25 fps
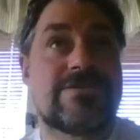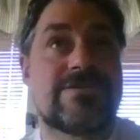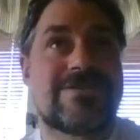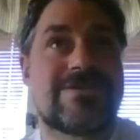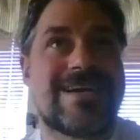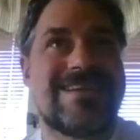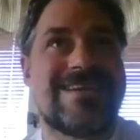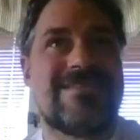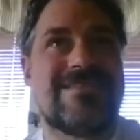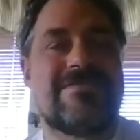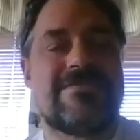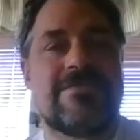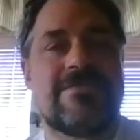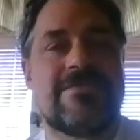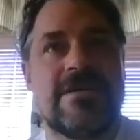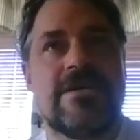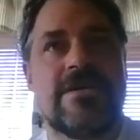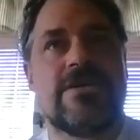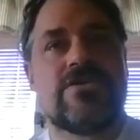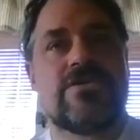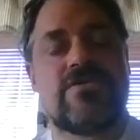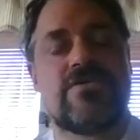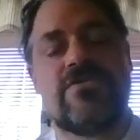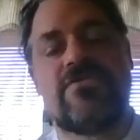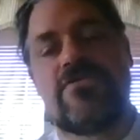kind of
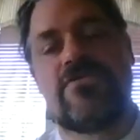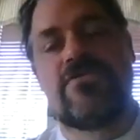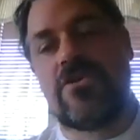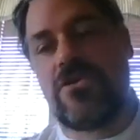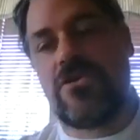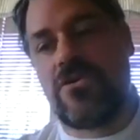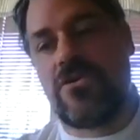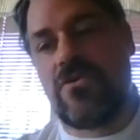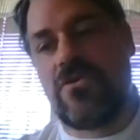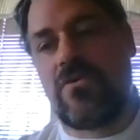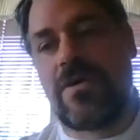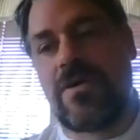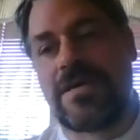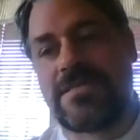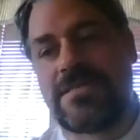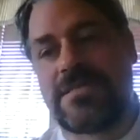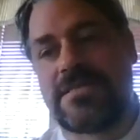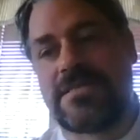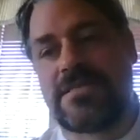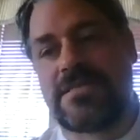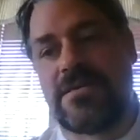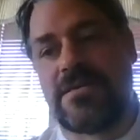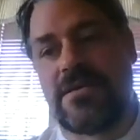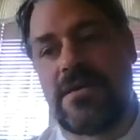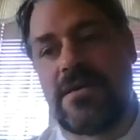to follow
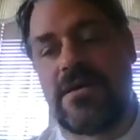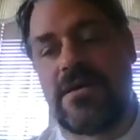what's